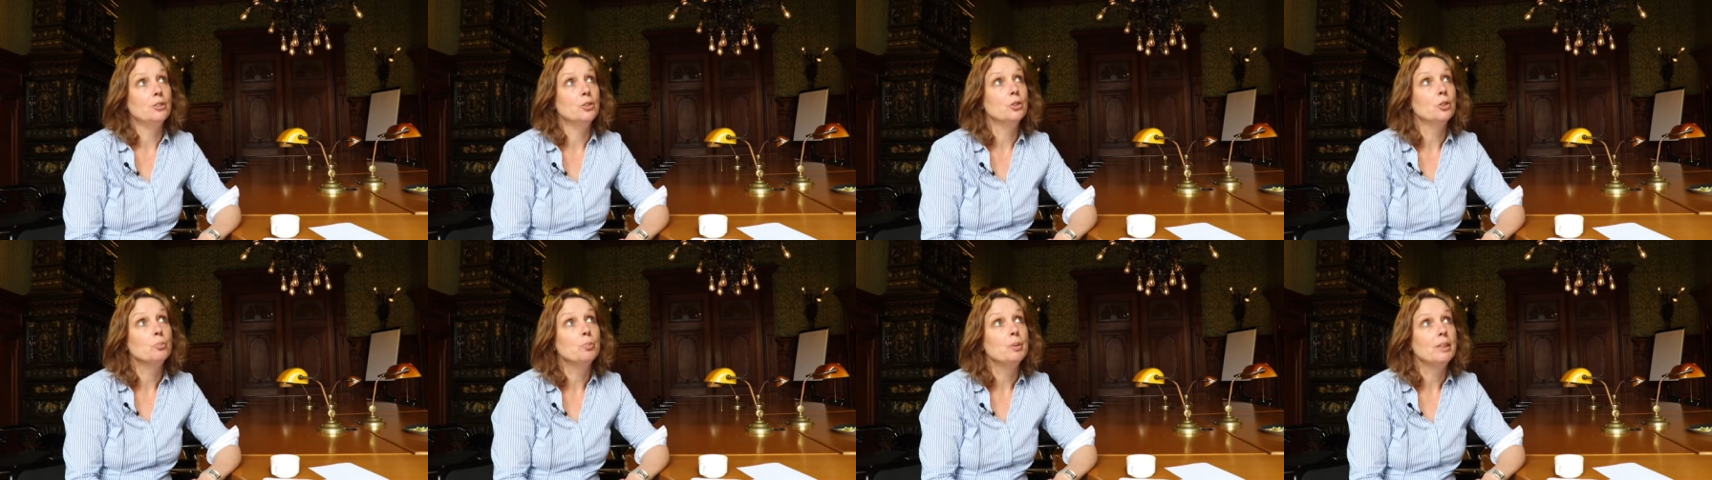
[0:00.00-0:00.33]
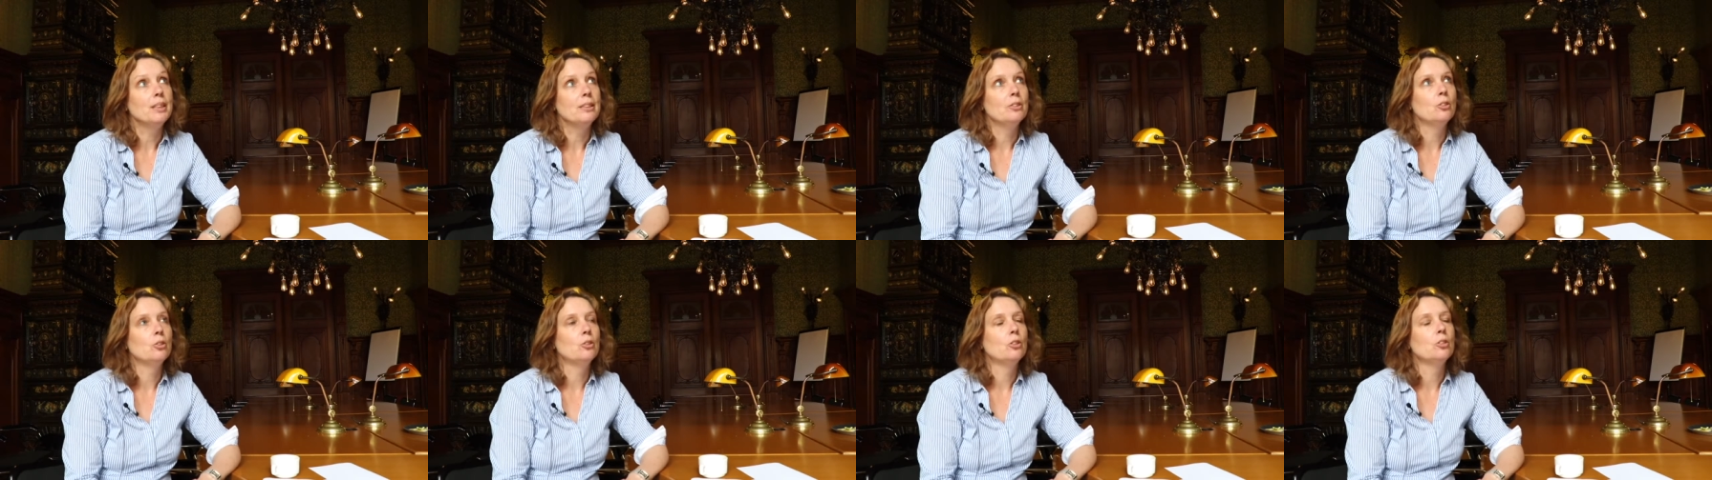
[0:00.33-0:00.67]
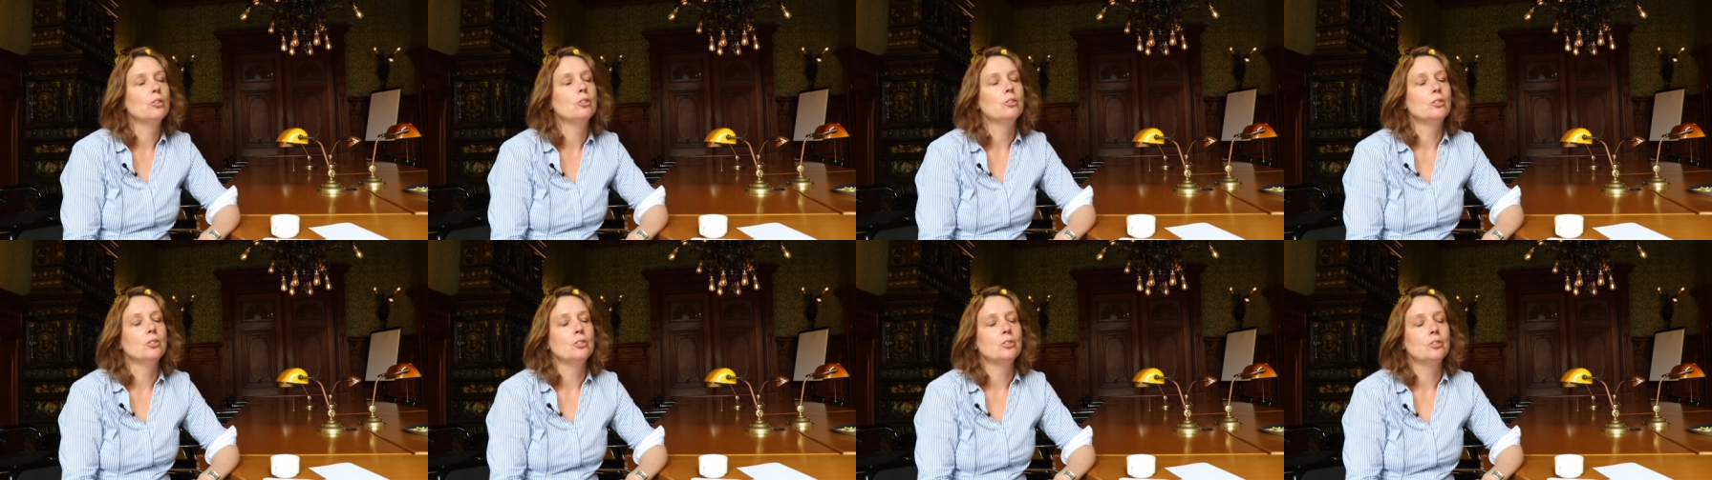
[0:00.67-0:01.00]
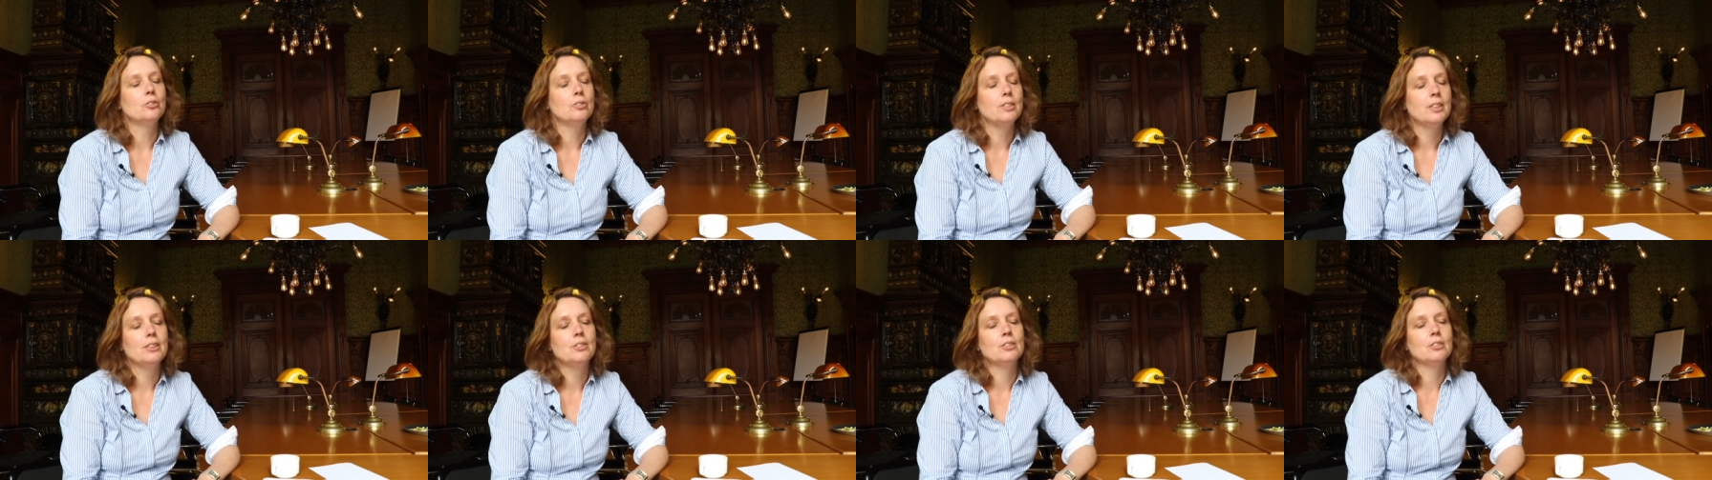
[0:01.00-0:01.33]
European
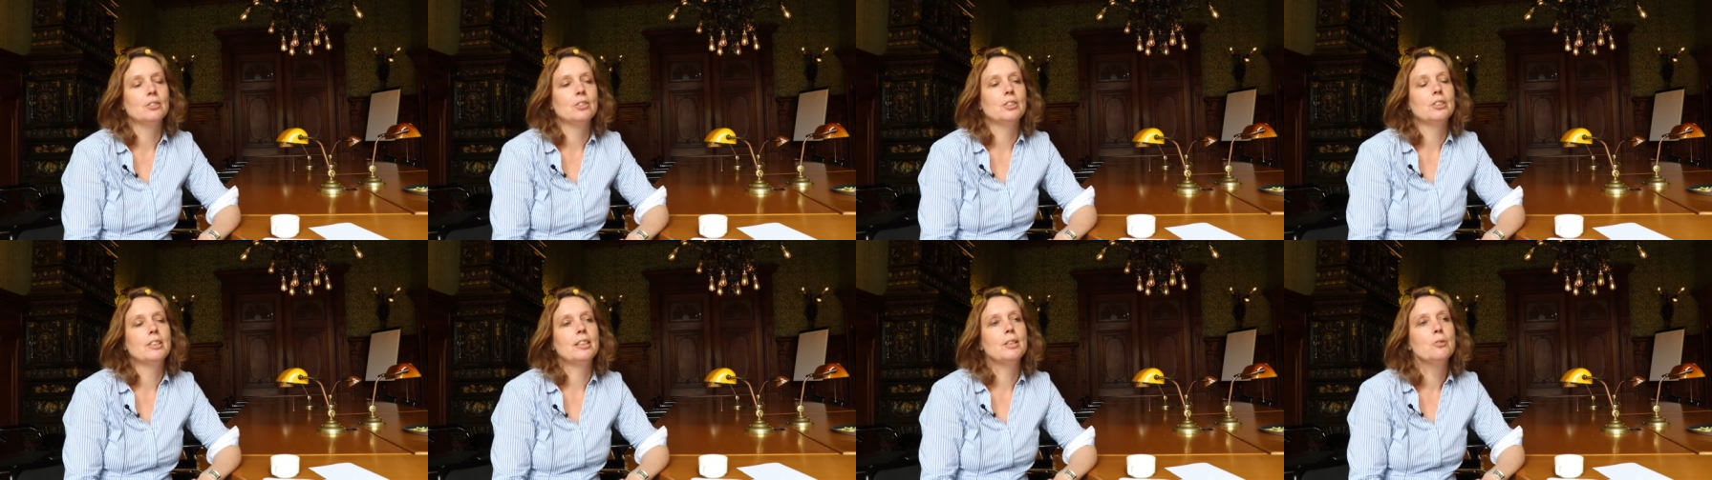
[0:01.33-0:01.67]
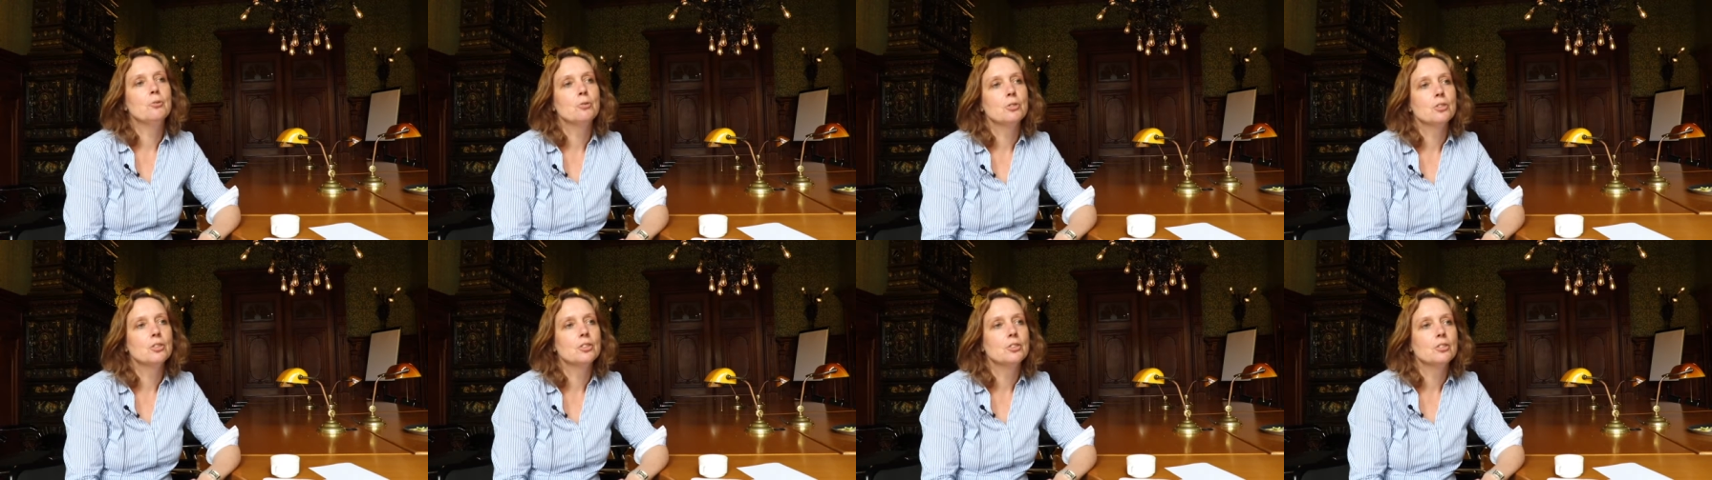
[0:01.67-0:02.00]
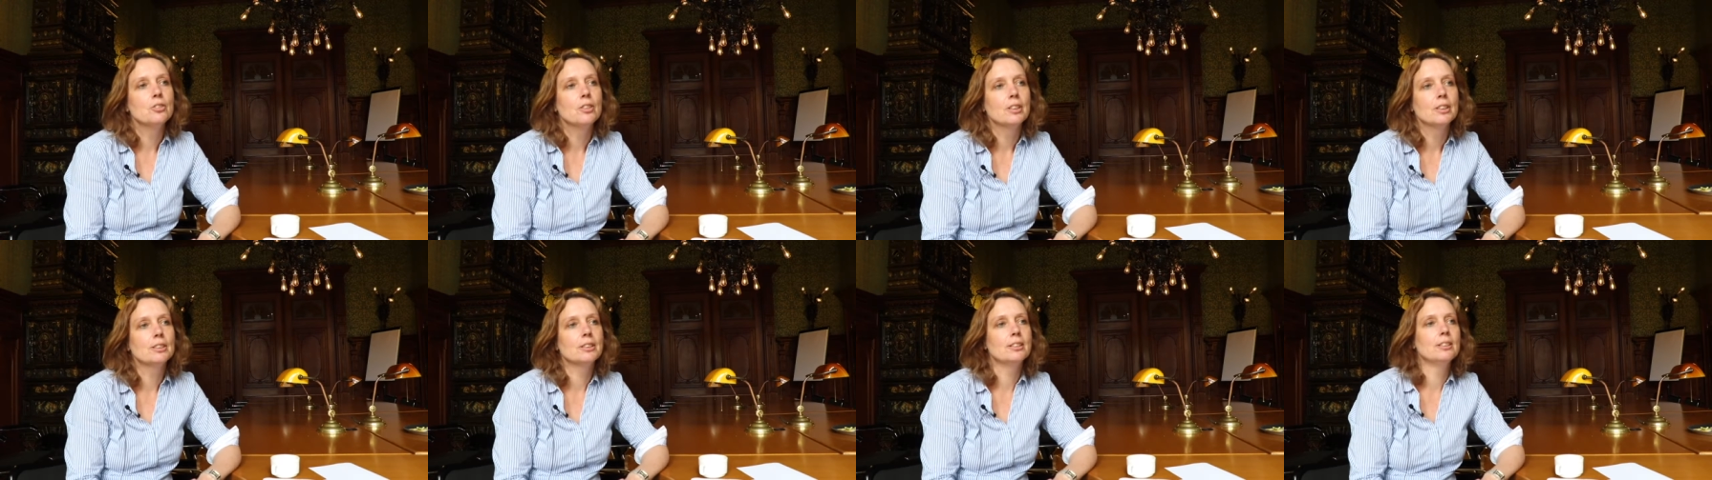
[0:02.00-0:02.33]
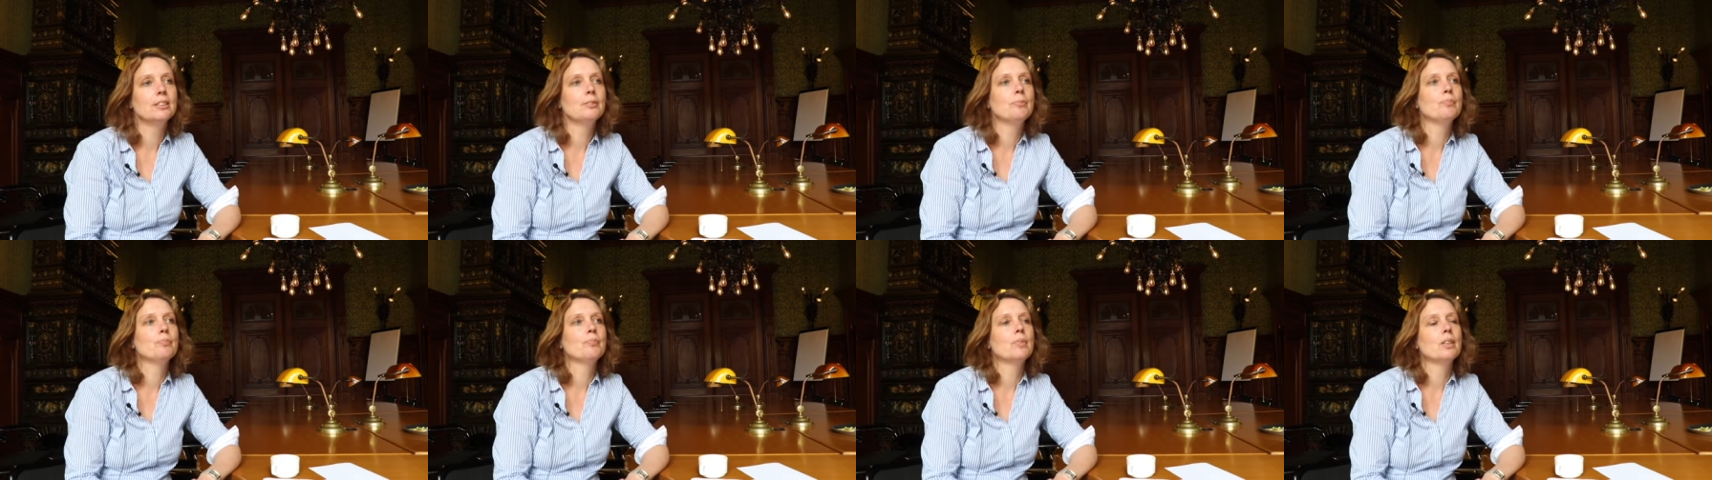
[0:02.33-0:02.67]
Holocaust Research
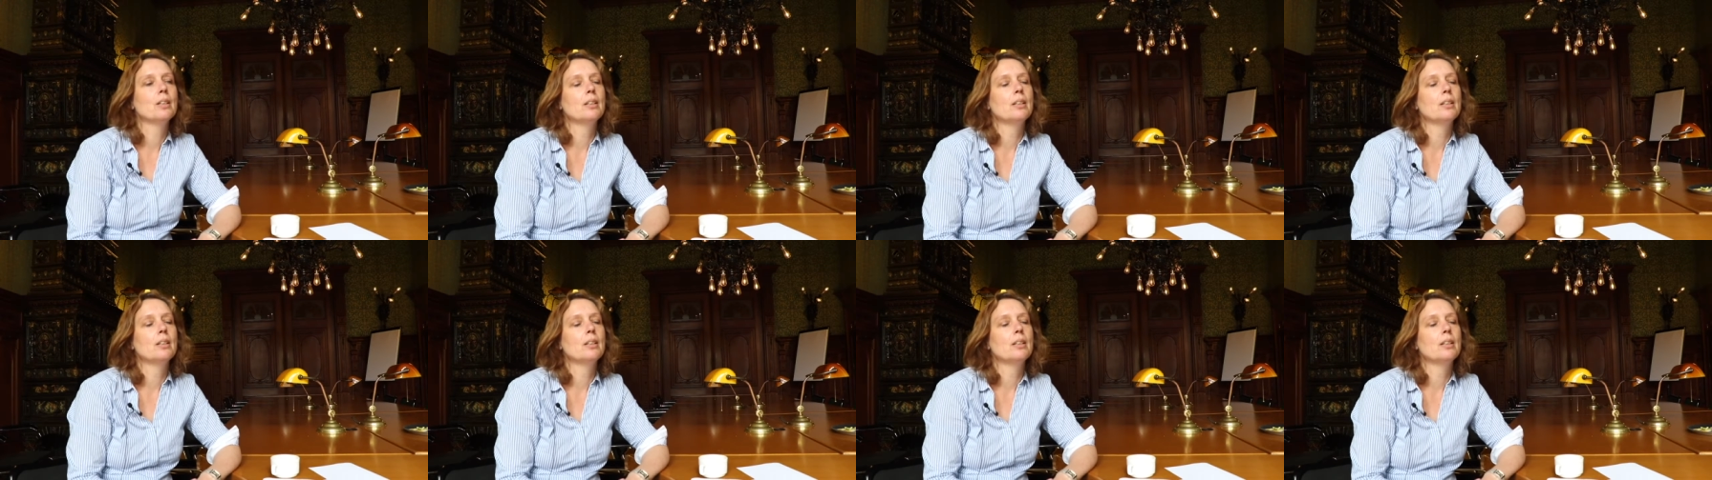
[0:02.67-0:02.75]
Infrastructure.